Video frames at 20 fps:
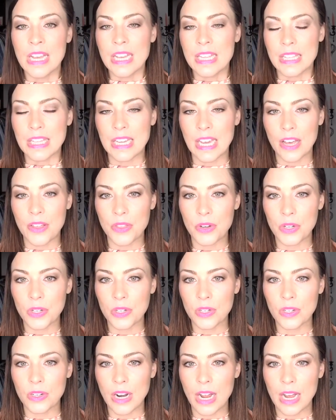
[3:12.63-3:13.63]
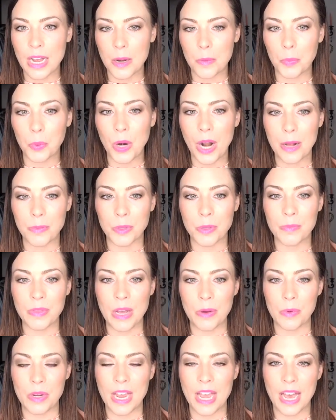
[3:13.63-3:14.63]
The other problem
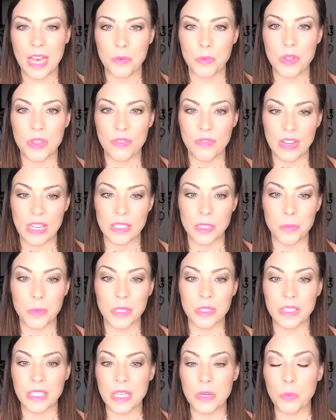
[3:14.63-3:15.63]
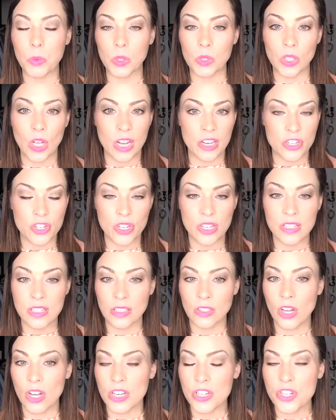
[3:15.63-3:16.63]
that we had with availability were launches.
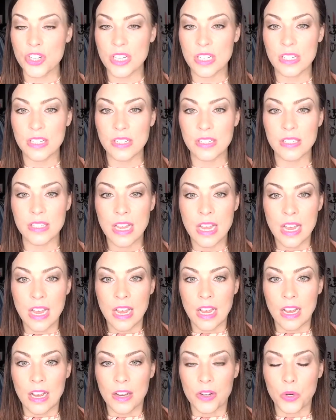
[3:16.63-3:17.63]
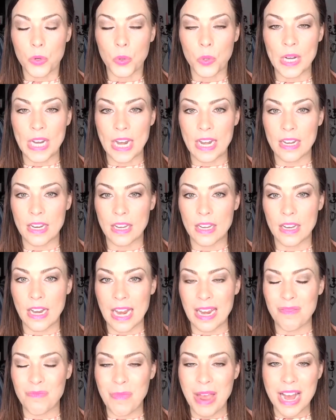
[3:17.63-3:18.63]
Launches created
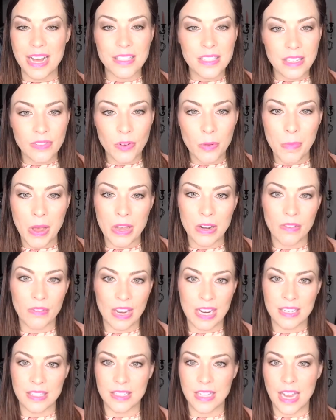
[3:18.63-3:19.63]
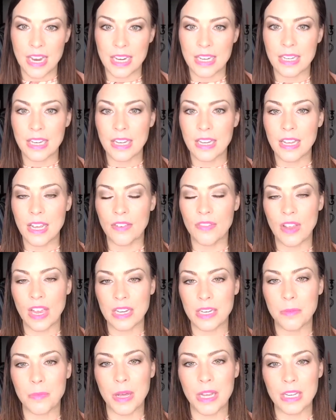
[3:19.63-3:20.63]
a massive amount of anxiety. If
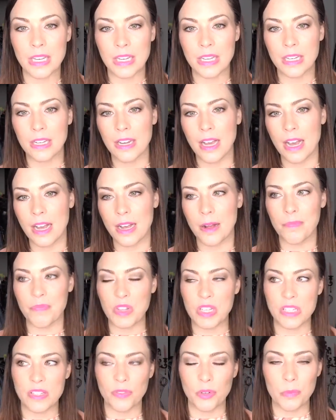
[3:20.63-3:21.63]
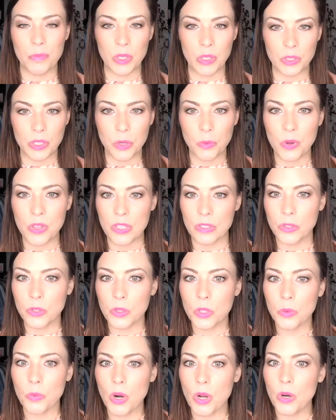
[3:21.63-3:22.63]
anybody is familiar with
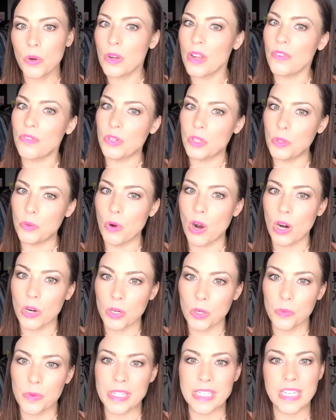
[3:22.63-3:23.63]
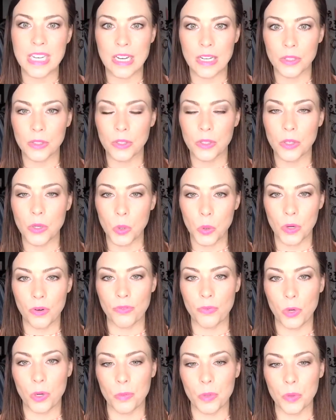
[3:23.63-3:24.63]
LuLaRoe, if you are a retailer or a
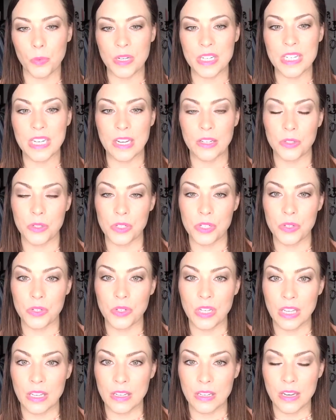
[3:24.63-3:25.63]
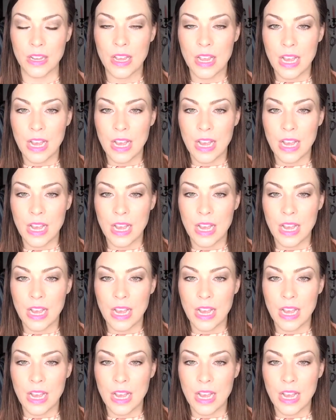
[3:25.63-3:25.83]
former retailer, you can